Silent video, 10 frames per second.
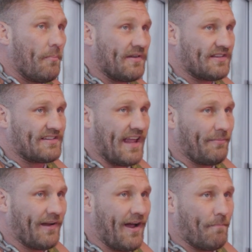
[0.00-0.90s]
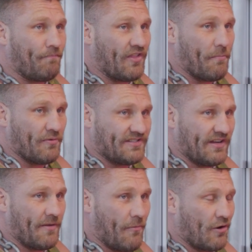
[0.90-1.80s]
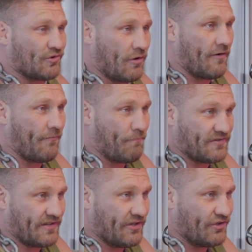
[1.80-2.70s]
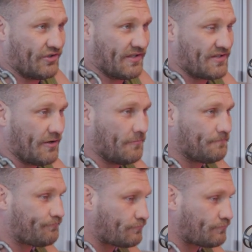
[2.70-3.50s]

But at the same time, the Brazilian martial art of Brazilian jiu-jitsu,